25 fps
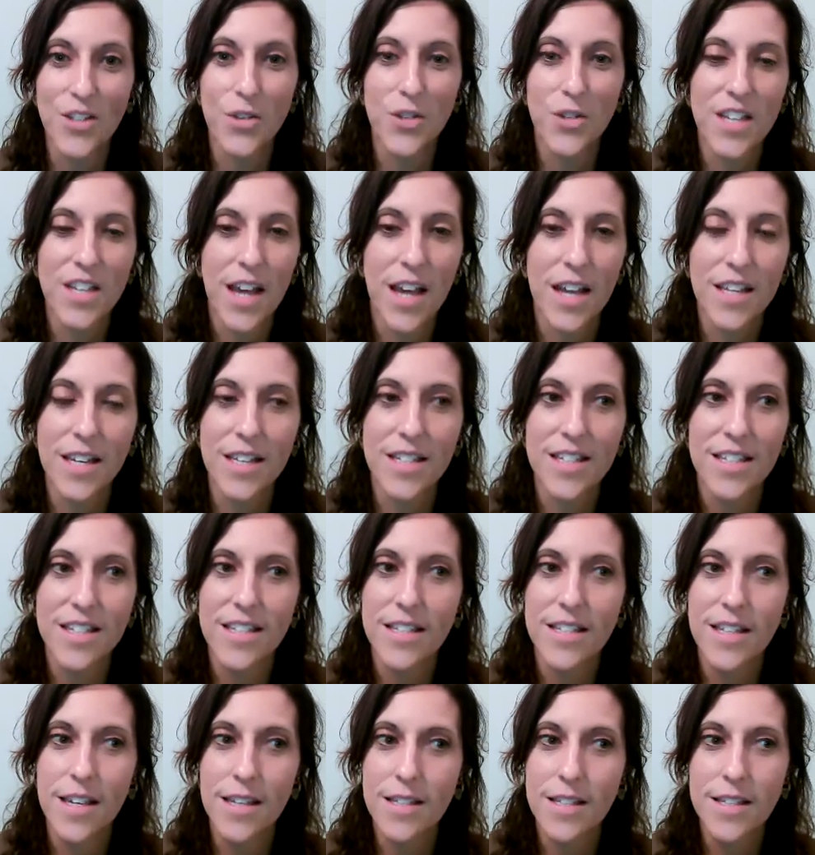you said,
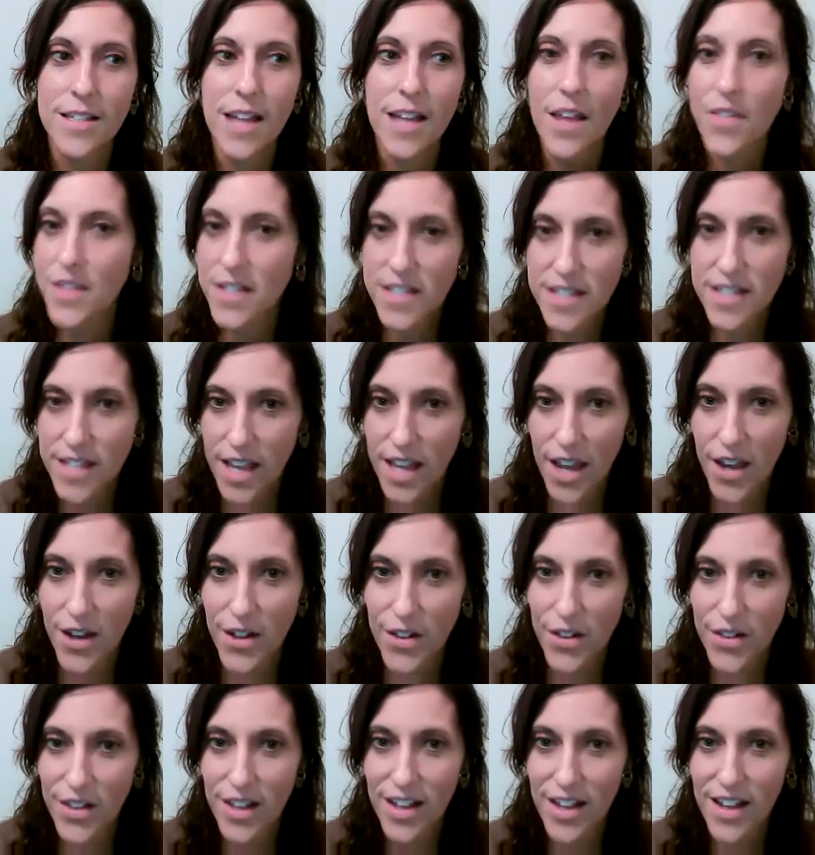it's not the
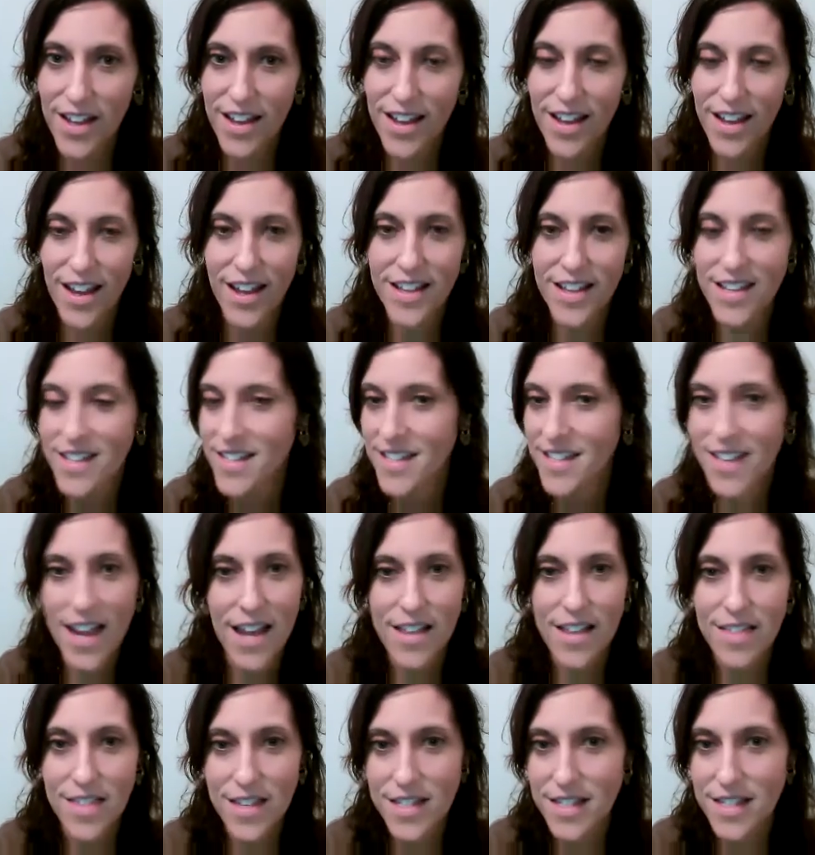scale and it's
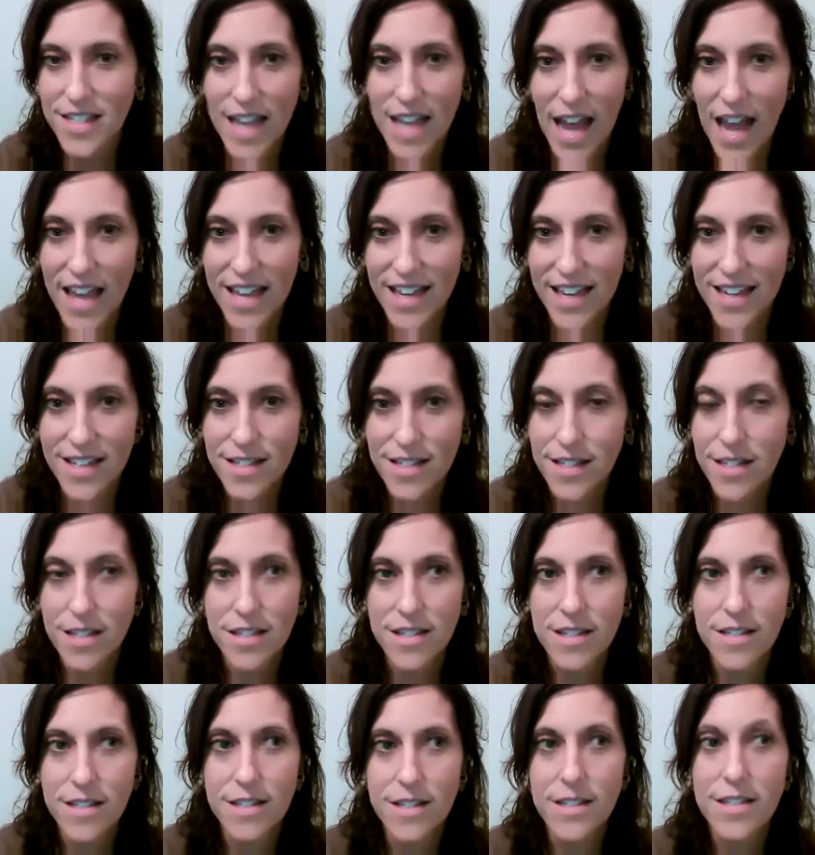not the diet.
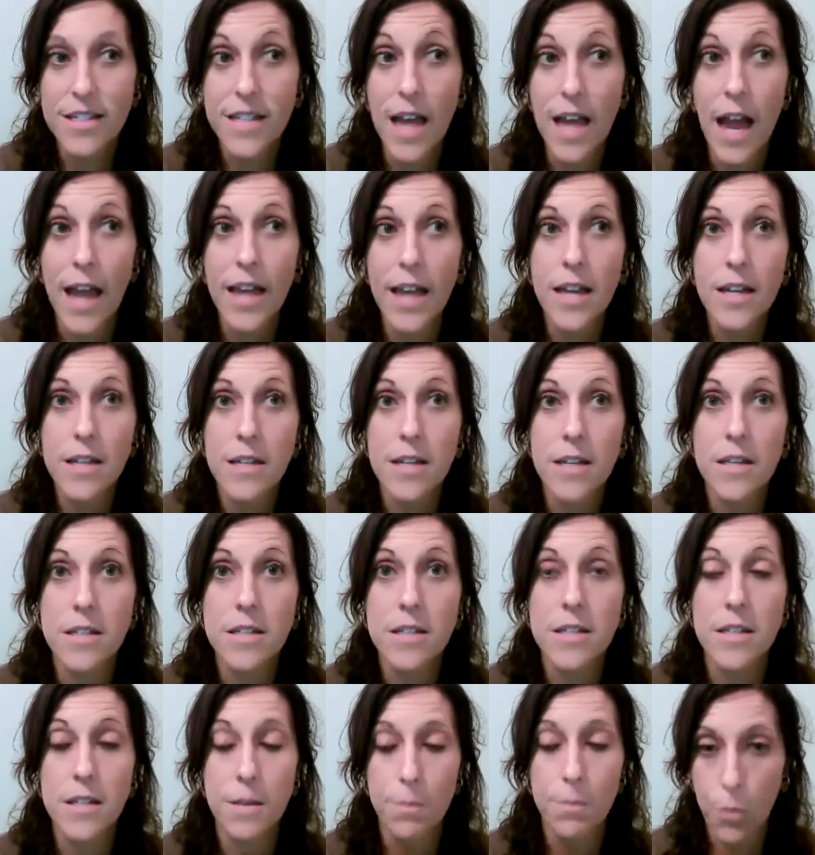Diet
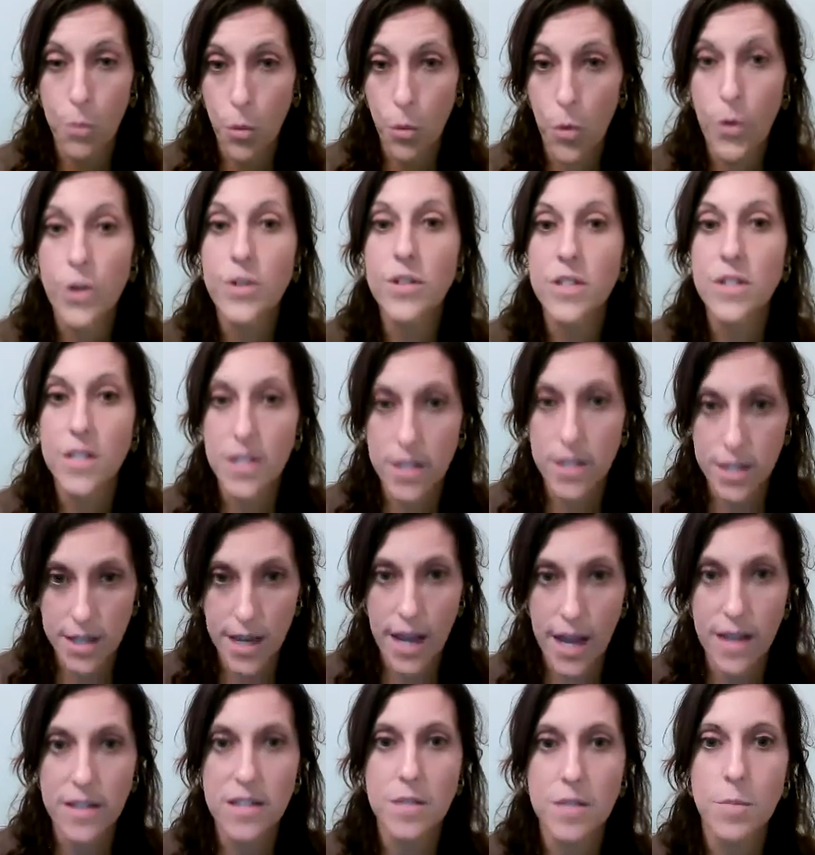is important,
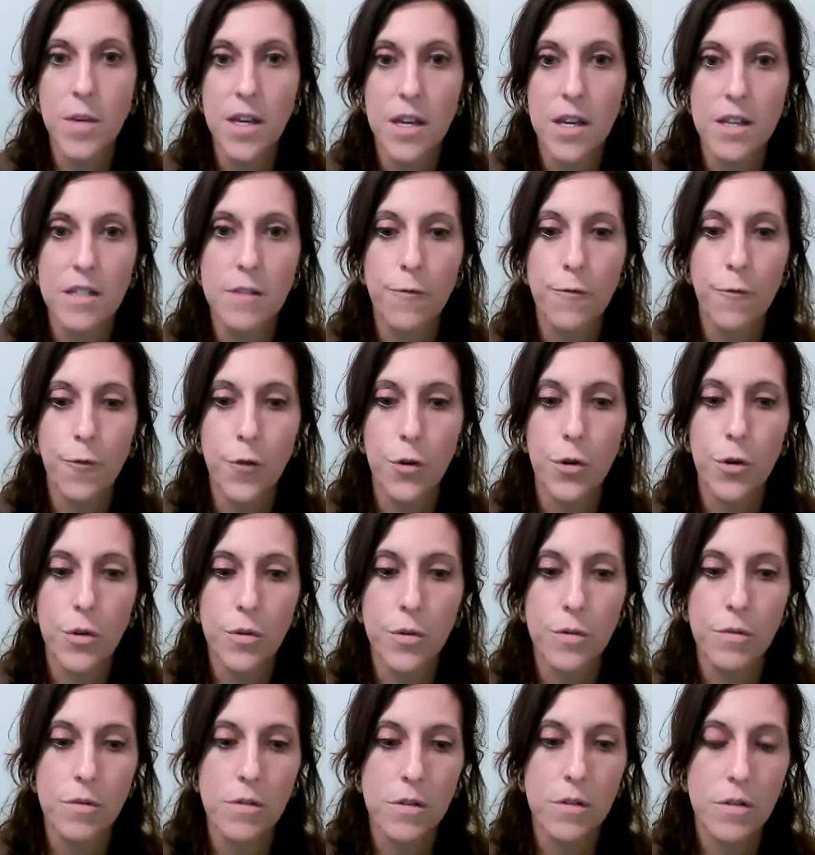yes, because
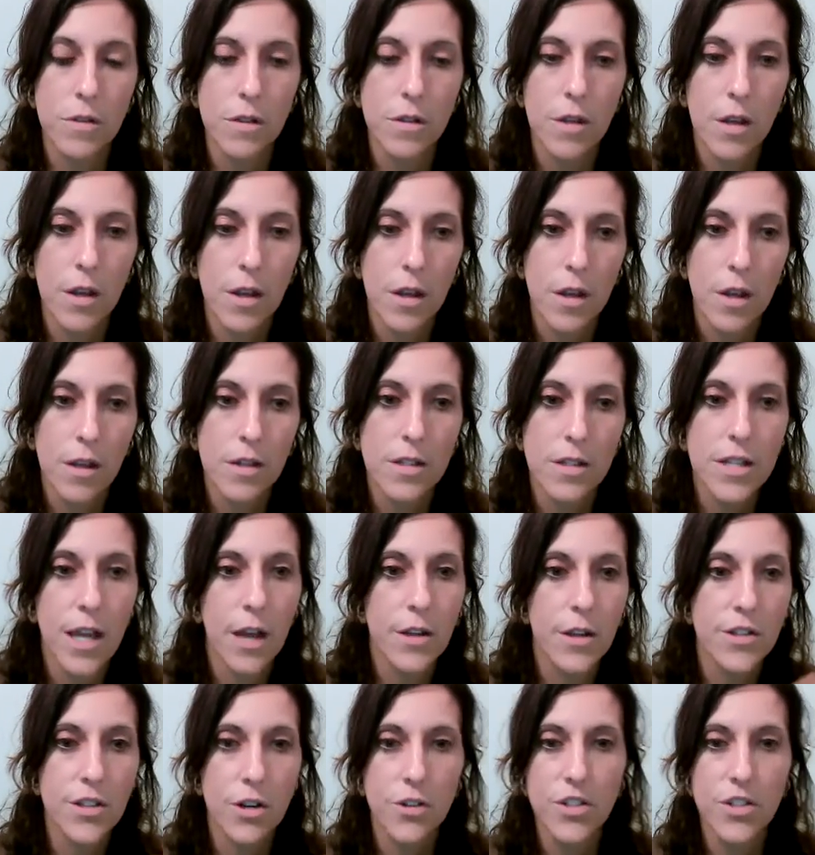food
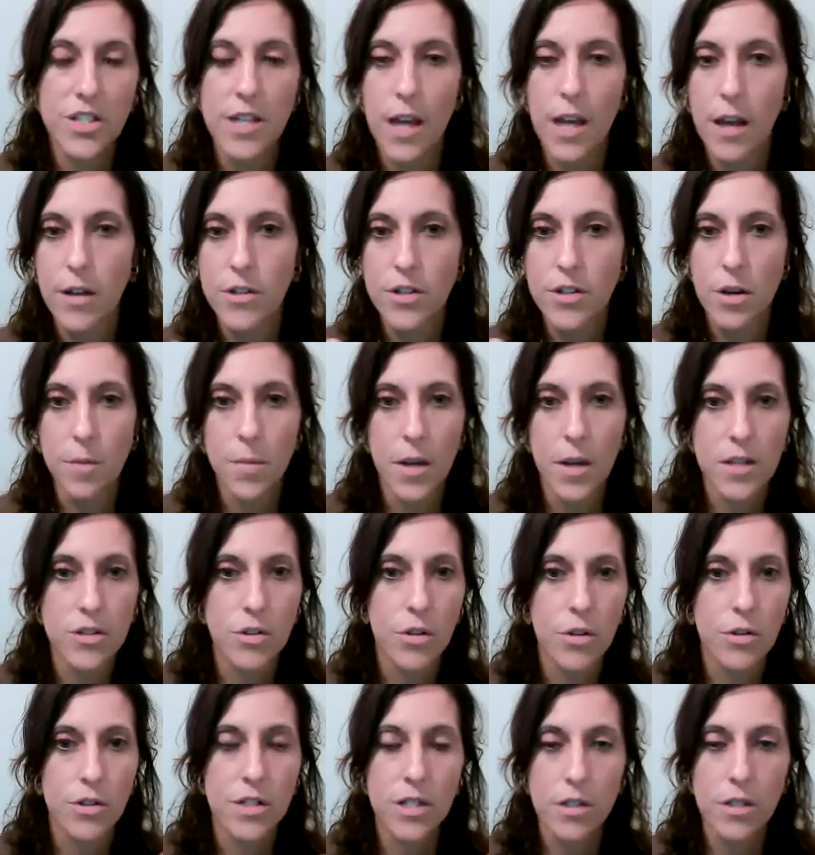tells our cells, our
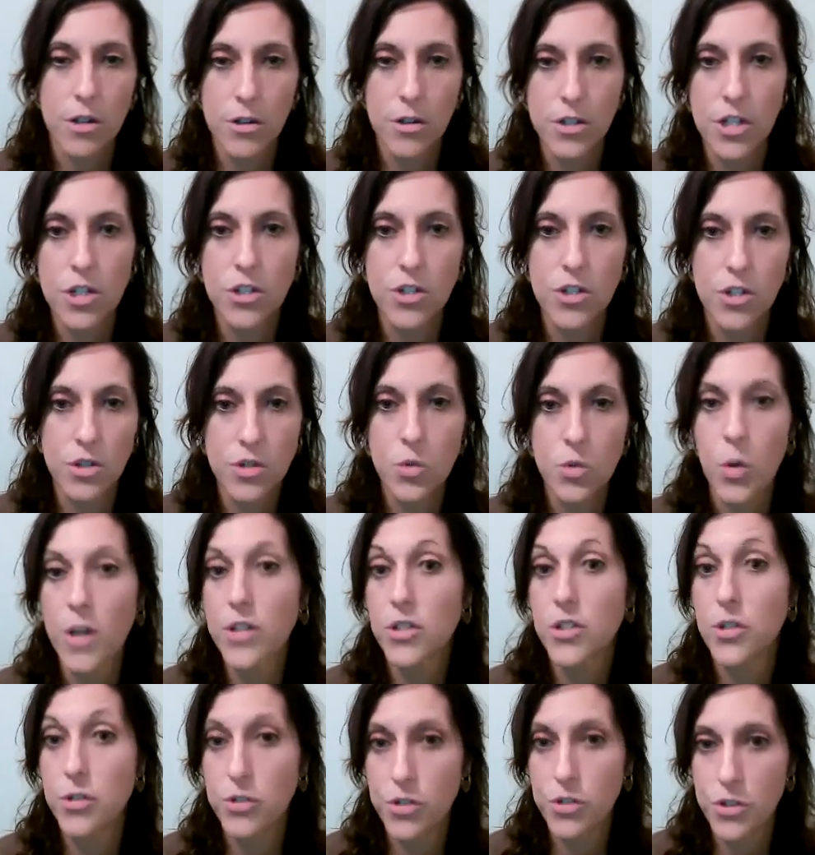muscles, and our tissues what
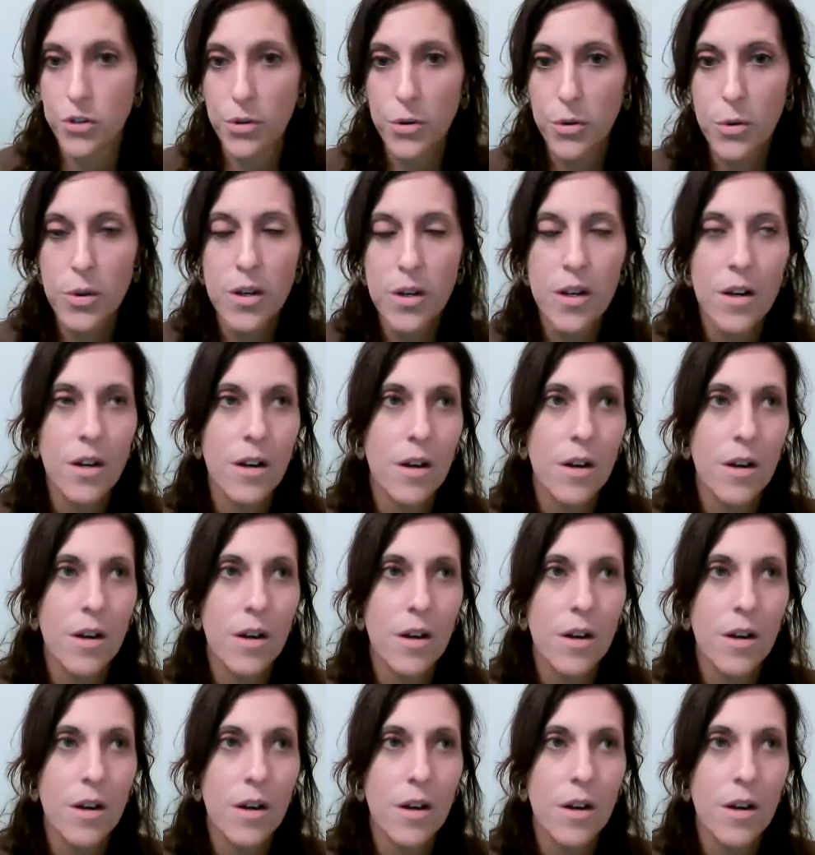to do.